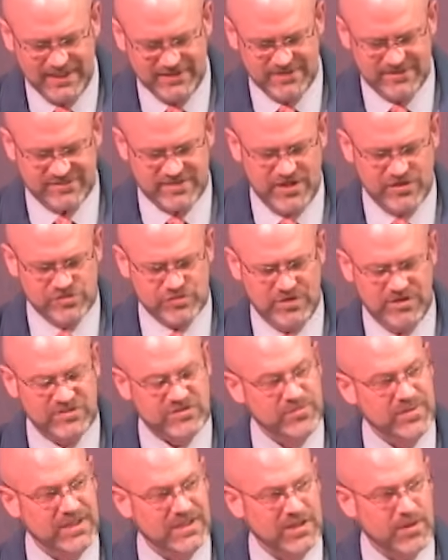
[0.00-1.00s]
in the
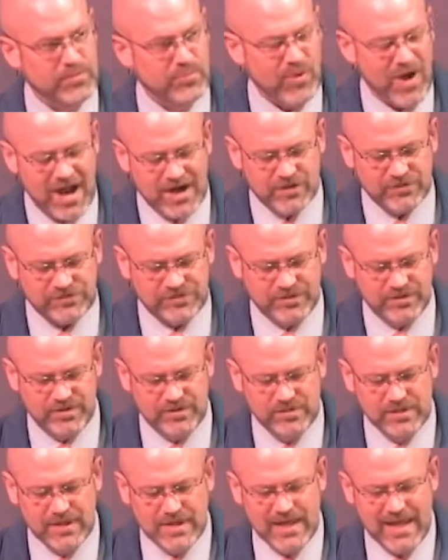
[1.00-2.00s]
centuries immediately prior
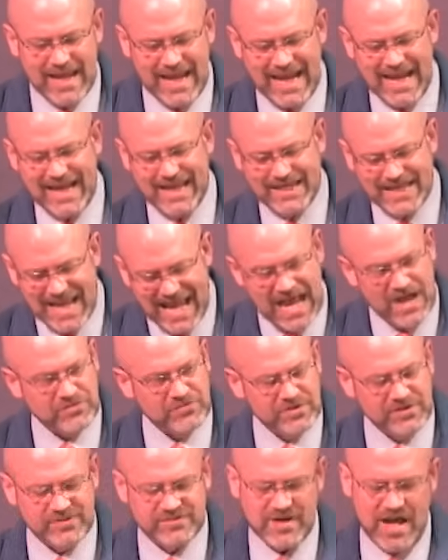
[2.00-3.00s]
to and
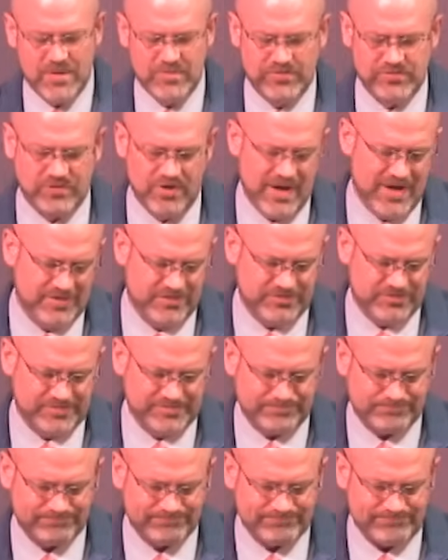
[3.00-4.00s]
after the time of
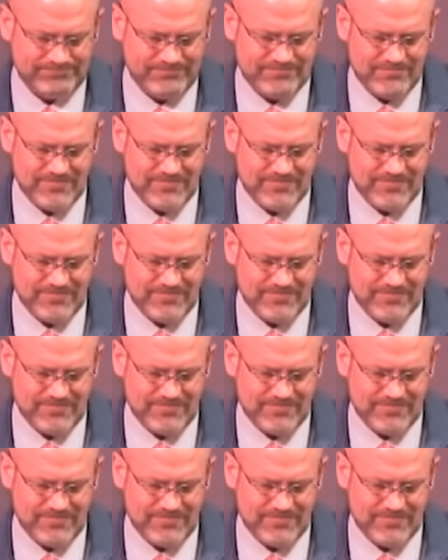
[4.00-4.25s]
Christ.